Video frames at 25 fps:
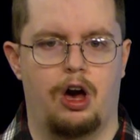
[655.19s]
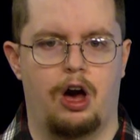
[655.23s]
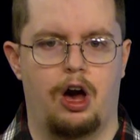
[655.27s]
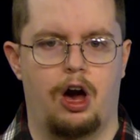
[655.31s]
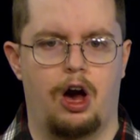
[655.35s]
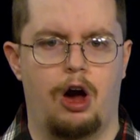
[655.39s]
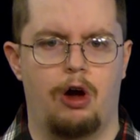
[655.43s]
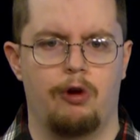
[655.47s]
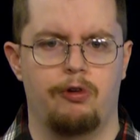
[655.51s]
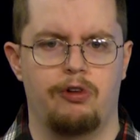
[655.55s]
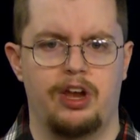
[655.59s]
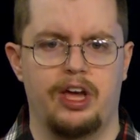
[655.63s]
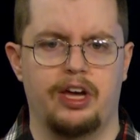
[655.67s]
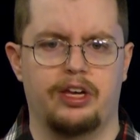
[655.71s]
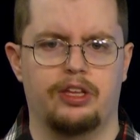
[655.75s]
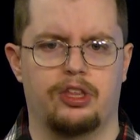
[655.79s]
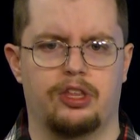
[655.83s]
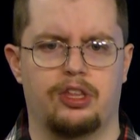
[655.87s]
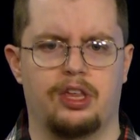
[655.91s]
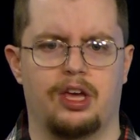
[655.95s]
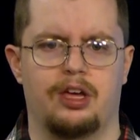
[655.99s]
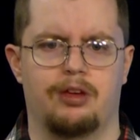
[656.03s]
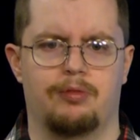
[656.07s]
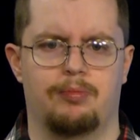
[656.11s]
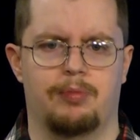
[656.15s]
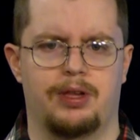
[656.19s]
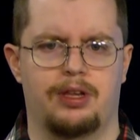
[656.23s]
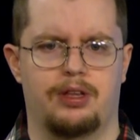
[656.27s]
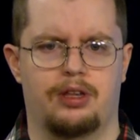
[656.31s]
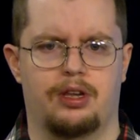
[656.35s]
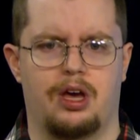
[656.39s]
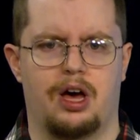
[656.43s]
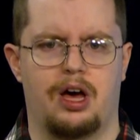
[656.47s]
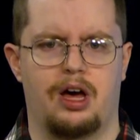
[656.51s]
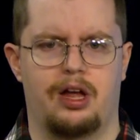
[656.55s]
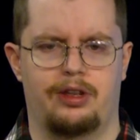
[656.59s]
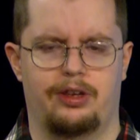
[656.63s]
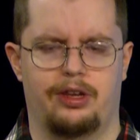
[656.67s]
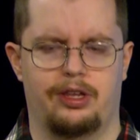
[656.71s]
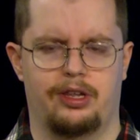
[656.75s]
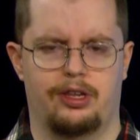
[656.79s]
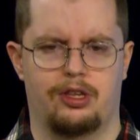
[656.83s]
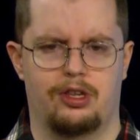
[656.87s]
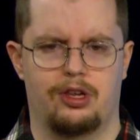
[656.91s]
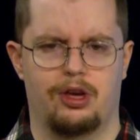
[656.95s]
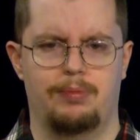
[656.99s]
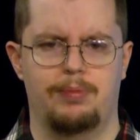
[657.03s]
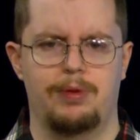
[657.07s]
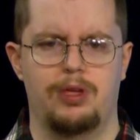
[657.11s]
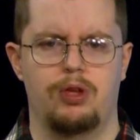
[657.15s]
Our next segment on the
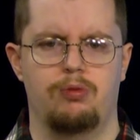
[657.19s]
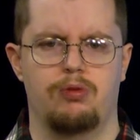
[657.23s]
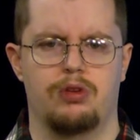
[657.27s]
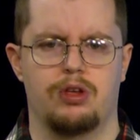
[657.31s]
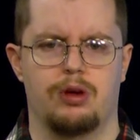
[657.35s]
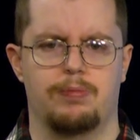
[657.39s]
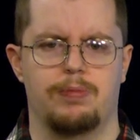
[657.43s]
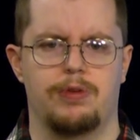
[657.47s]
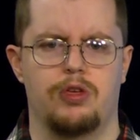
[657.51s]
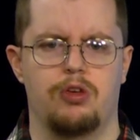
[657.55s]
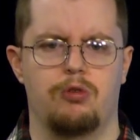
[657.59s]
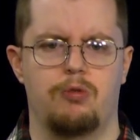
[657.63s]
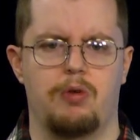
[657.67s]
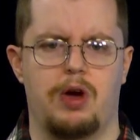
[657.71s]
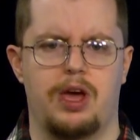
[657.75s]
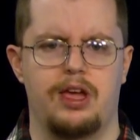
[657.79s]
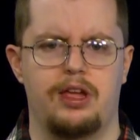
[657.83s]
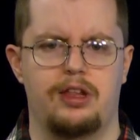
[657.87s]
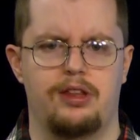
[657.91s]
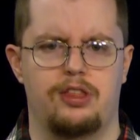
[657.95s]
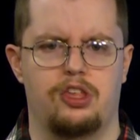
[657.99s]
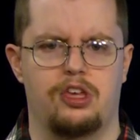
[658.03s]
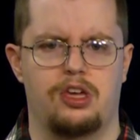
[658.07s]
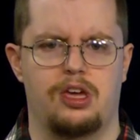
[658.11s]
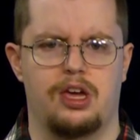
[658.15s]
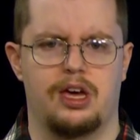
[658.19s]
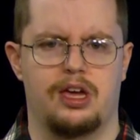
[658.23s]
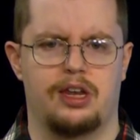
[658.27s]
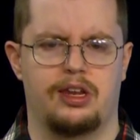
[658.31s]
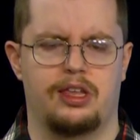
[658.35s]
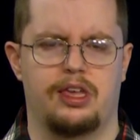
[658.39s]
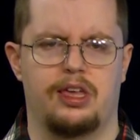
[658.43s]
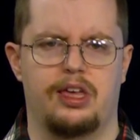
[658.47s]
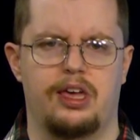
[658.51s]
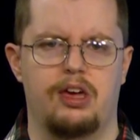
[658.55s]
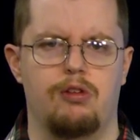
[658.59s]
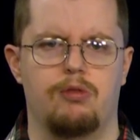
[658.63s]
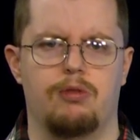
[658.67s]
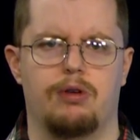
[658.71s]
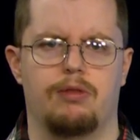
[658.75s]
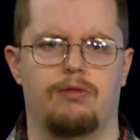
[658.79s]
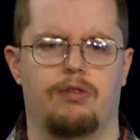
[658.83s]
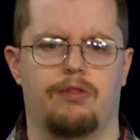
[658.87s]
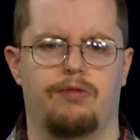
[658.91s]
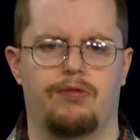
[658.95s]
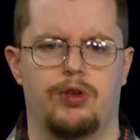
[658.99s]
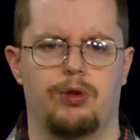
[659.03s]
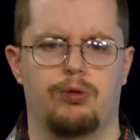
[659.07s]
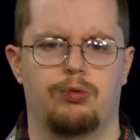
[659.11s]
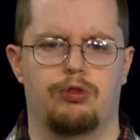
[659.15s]
WWHEN Year in
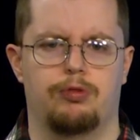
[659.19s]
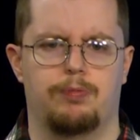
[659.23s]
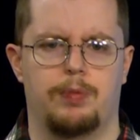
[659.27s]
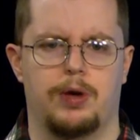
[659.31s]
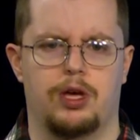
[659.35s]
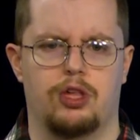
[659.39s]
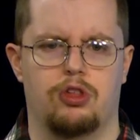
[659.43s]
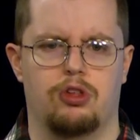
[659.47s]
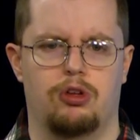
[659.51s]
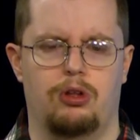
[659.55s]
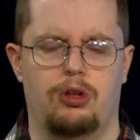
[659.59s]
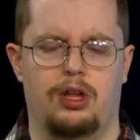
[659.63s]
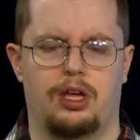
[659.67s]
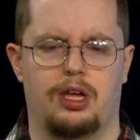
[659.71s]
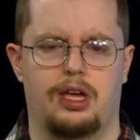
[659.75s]
Review special